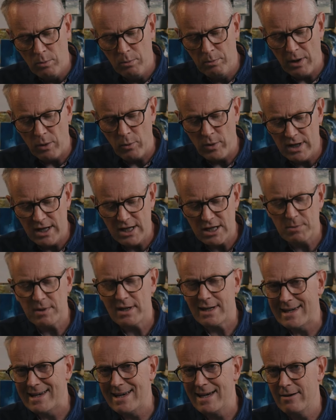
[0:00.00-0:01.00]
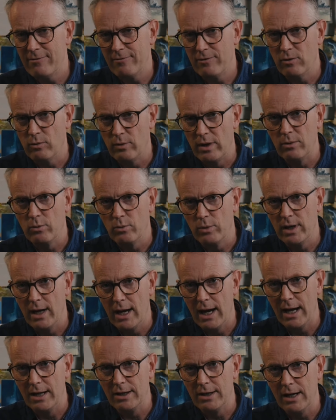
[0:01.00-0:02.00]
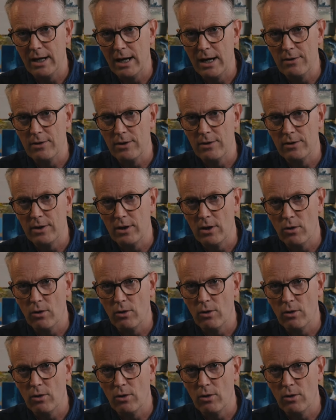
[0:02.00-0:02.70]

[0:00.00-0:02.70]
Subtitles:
But we need to be careful when we add either the